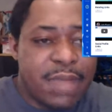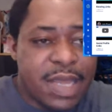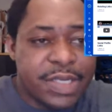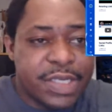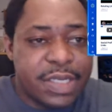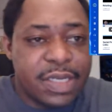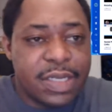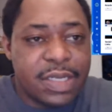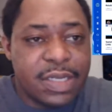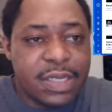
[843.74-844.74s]
Magic.
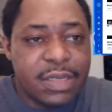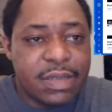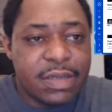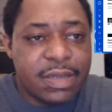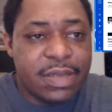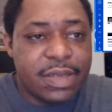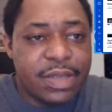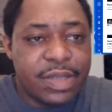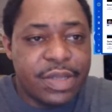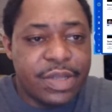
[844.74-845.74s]

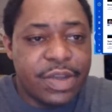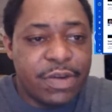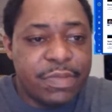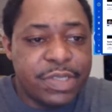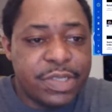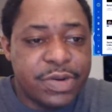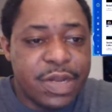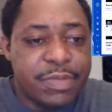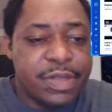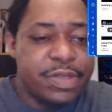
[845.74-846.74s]
You're gonna be
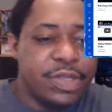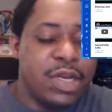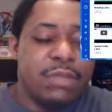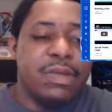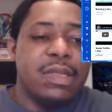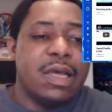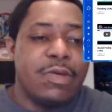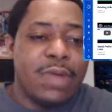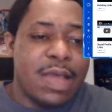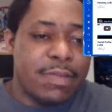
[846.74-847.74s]
screaming. You're gonna be
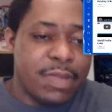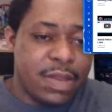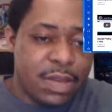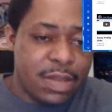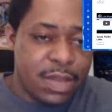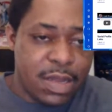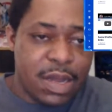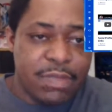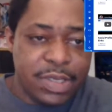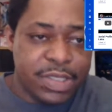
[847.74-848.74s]
like, wait a minute,
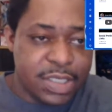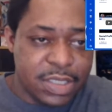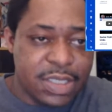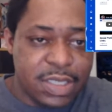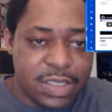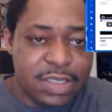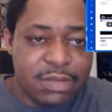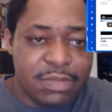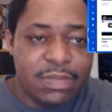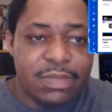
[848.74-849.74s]
how much is this?